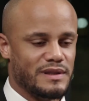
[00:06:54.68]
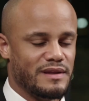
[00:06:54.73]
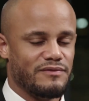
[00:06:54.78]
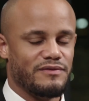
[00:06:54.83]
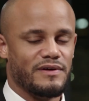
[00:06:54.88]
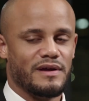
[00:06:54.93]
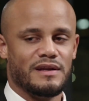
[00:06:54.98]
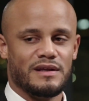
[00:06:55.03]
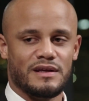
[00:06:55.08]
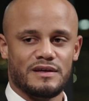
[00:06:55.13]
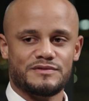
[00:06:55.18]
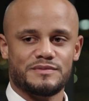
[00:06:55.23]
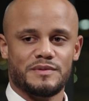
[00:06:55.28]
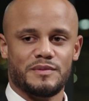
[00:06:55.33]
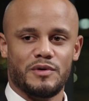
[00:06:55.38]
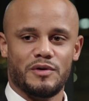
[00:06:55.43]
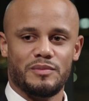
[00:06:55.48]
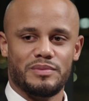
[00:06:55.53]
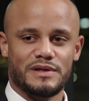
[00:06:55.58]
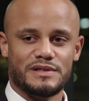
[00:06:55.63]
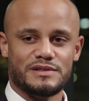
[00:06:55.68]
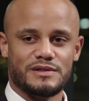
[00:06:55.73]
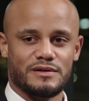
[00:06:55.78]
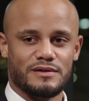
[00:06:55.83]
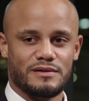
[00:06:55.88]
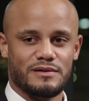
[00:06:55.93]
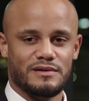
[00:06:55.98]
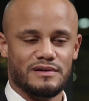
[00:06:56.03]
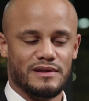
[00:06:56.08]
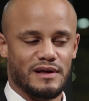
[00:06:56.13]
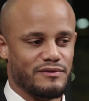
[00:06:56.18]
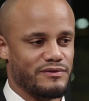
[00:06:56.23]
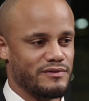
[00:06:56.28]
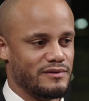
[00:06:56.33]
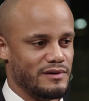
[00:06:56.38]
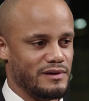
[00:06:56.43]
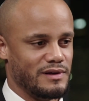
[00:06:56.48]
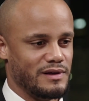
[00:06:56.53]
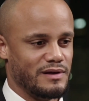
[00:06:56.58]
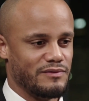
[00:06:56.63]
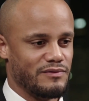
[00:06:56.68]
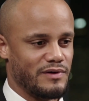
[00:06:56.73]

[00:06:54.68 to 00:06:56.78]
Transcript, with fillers: Defending gives me more pleasure, yeah. definitely.